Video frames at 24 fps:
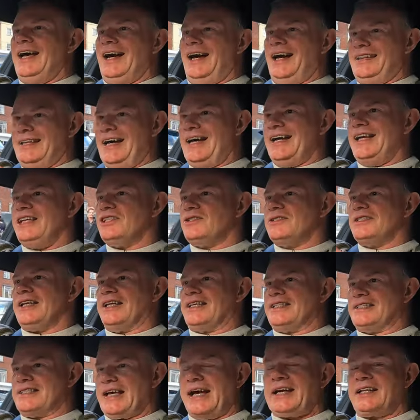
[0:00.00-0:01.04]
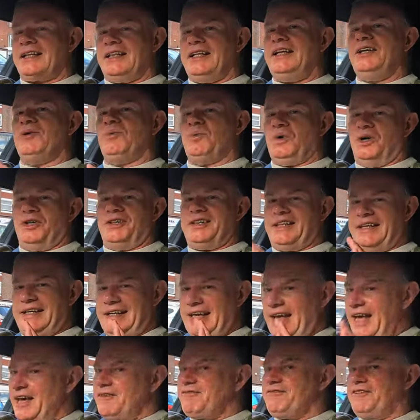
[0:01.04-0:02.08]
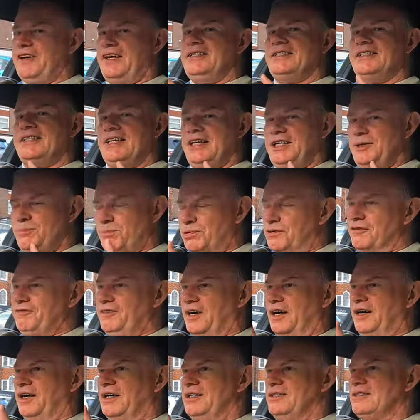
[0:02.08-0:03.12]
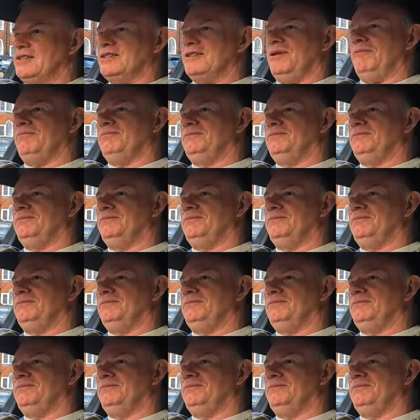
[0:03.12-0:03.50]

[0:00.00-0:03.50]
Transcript: and that is exactly what the F80 provides.